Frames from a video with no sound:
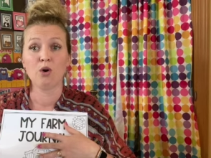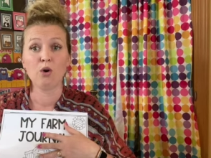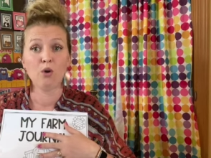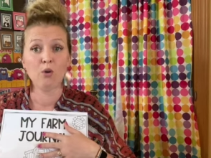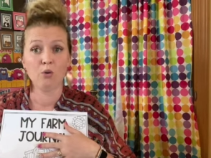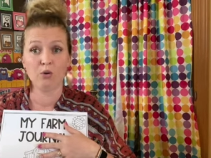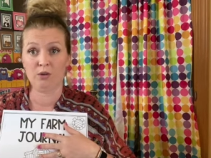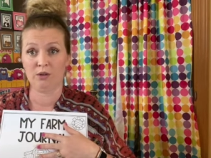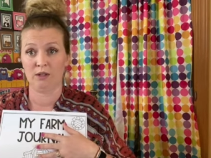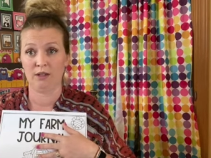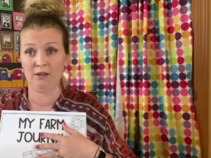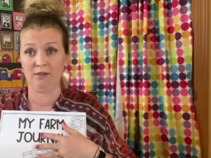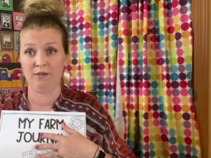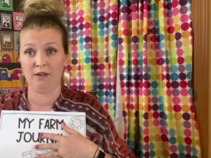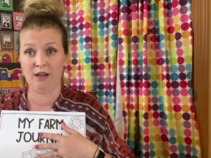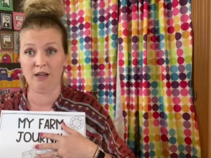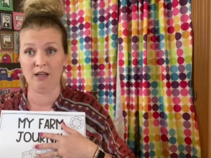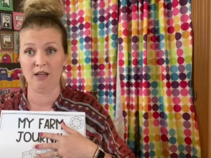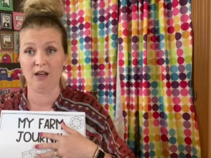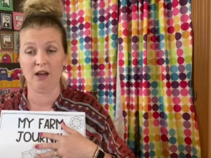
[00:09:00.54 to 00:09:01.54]
totally
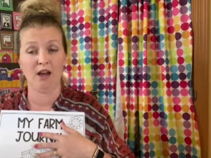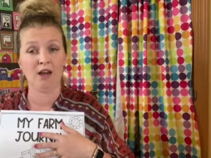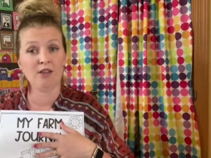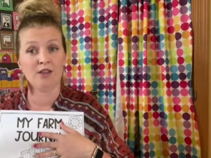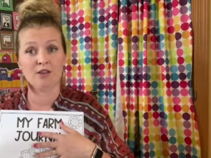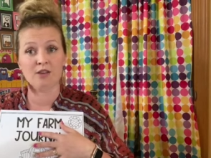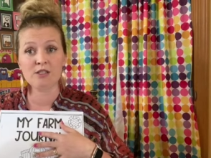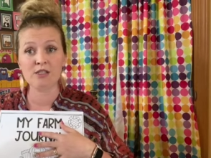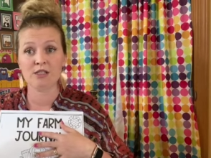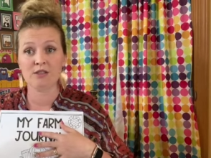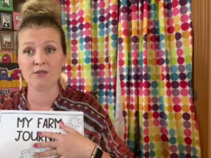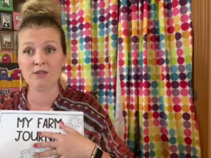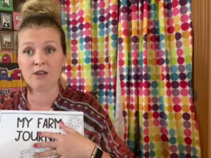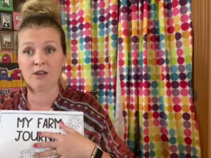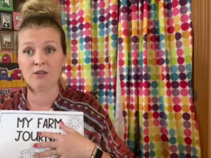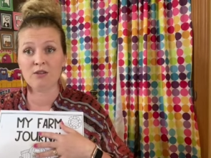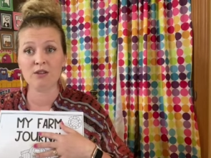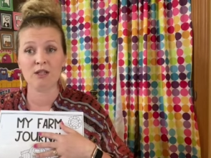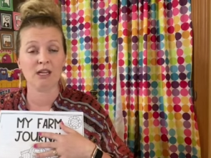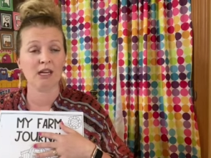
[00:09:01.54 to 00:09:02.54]
fine. Others of
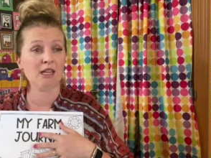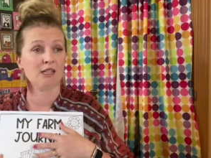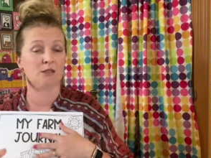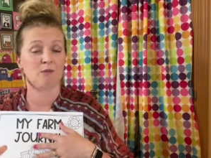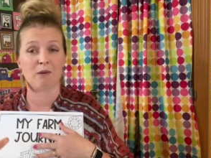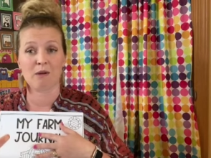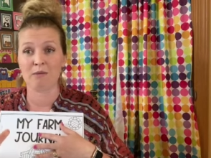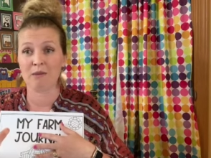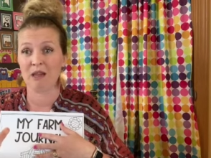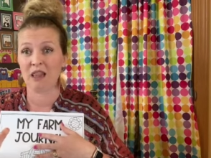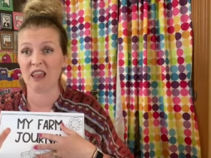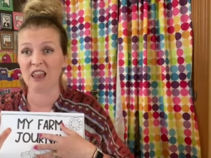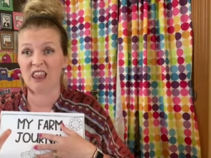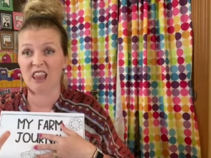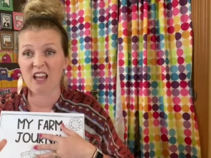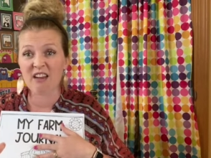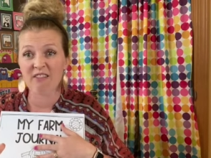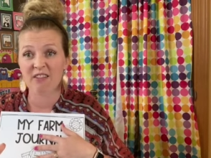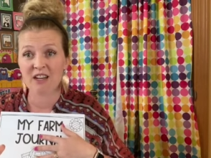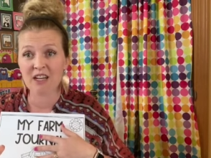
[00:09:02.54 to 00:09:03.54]
you, the kids might be
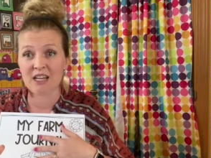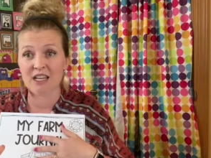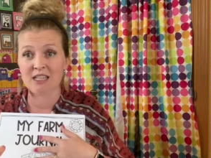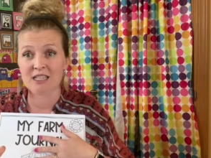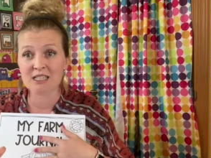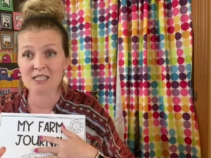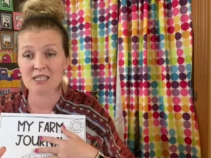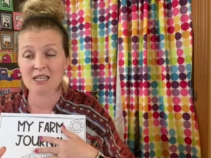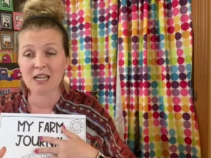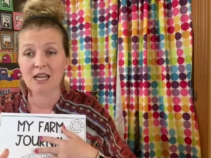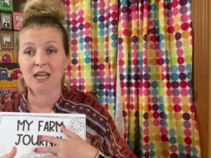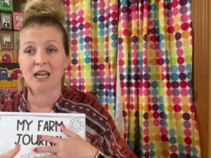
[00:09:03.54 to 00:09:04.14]
loving it,